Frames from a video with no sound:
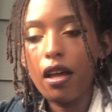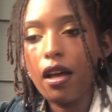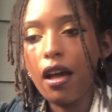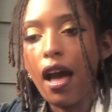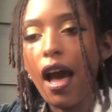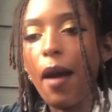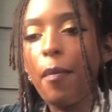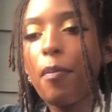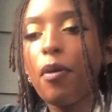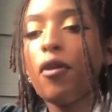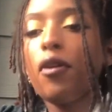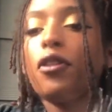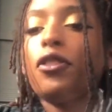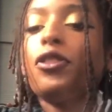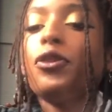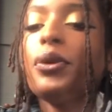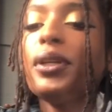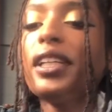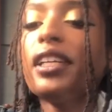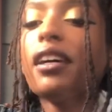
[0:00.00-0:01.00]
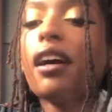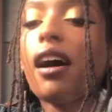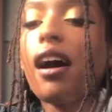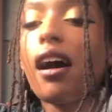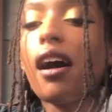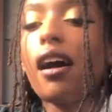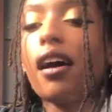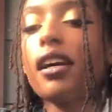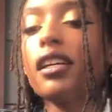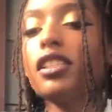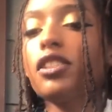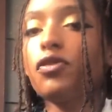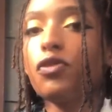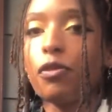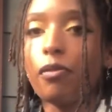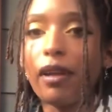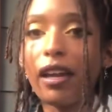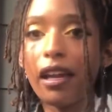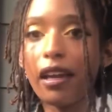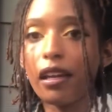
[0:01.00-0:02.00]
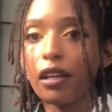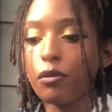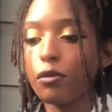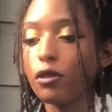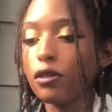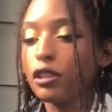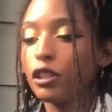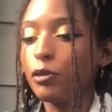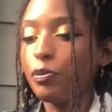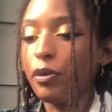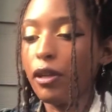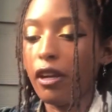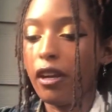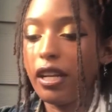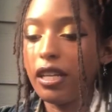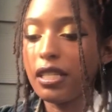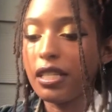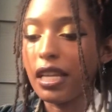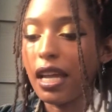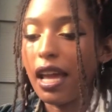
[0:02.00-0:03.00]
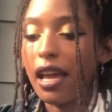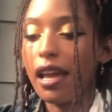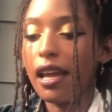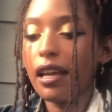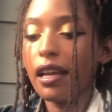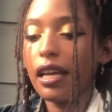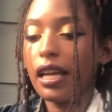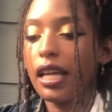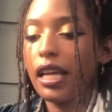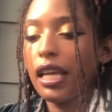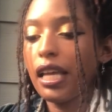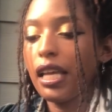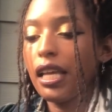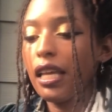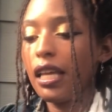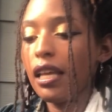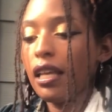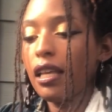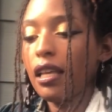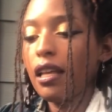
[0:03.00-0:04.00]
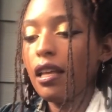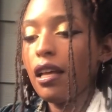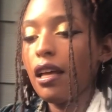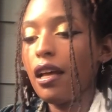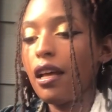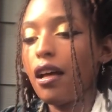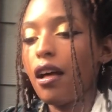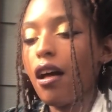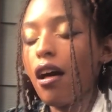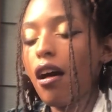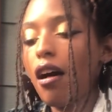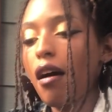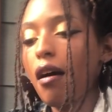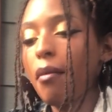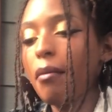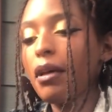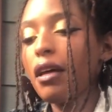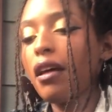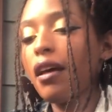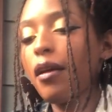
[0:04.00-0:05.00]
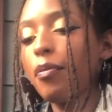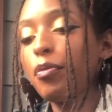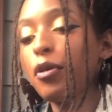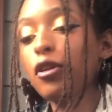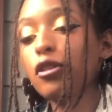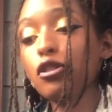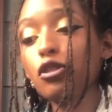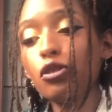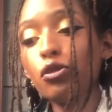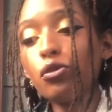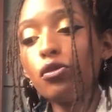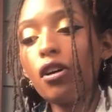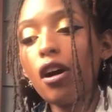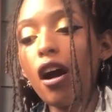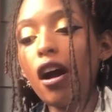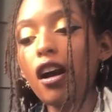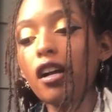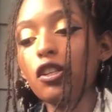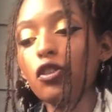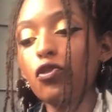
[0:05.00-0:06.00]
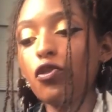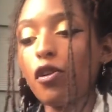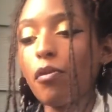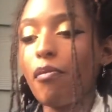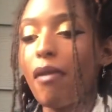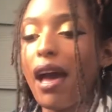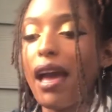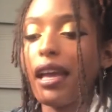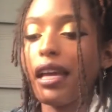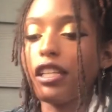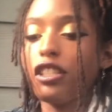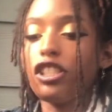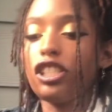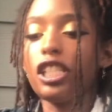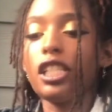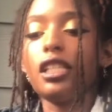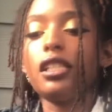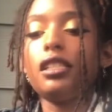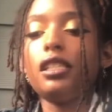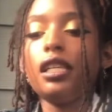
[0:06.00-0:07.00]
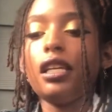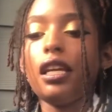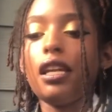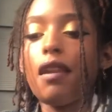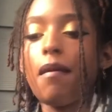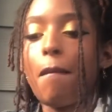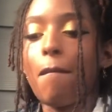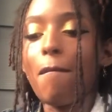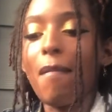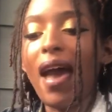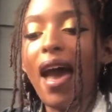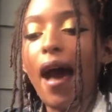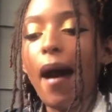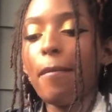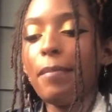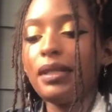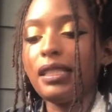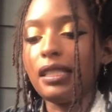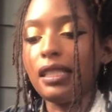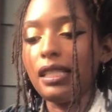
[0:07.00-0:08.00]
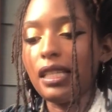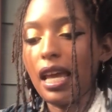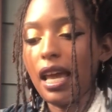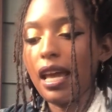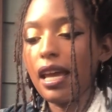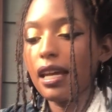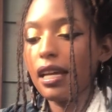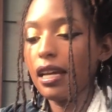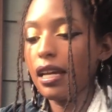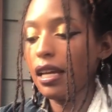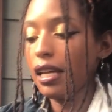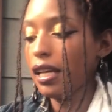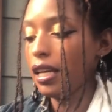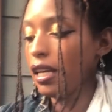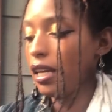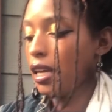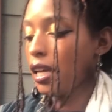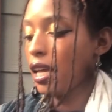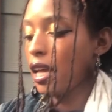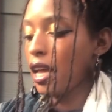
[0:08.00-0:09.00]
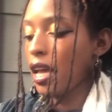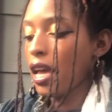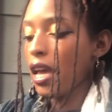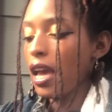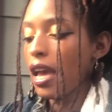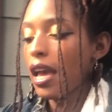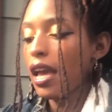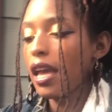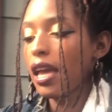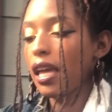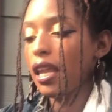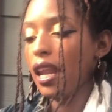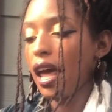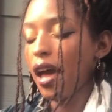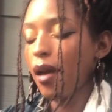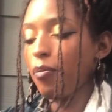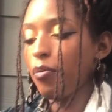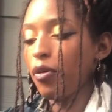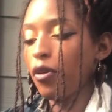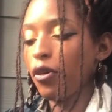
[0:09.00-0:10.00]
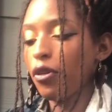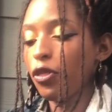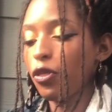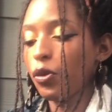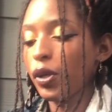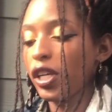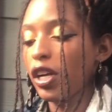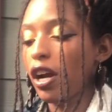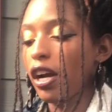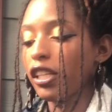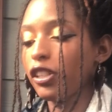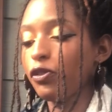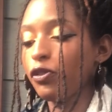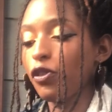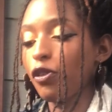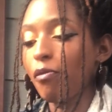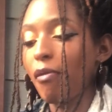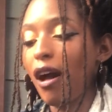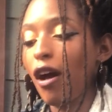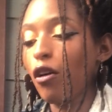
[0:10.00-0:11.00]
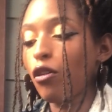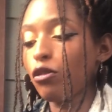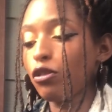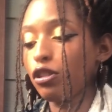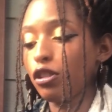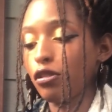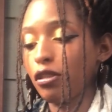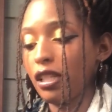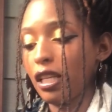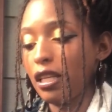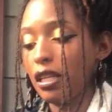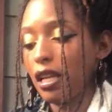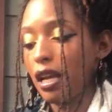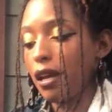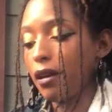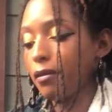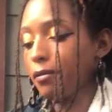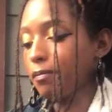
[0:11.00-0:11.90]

I pulled 3 cards from my Animal Spirit deck. Pulled 2 cards from my Enchanted Map deck. And I pulled 3 cards from my Osho Zen deck.